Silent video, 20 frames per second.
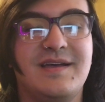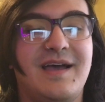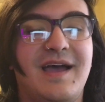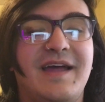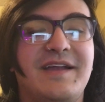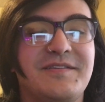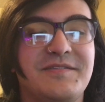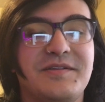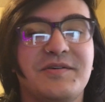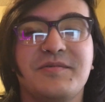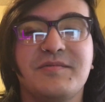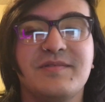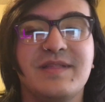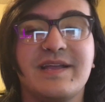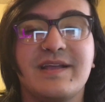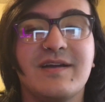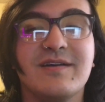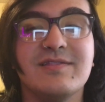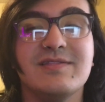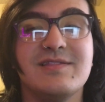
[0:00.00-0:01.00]
I don't know,
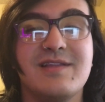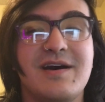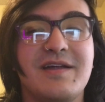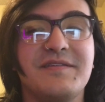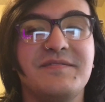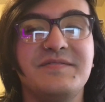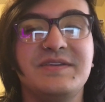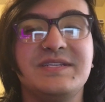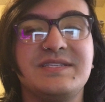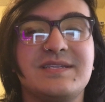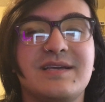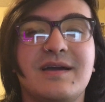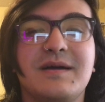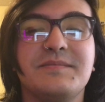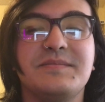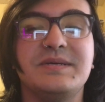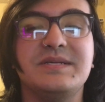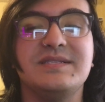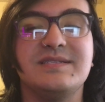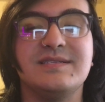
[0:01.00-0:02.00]
like, a lot of these
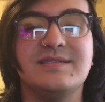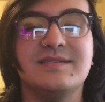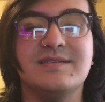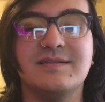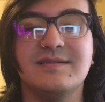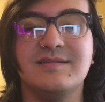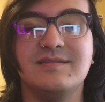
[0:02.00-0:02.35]
comments,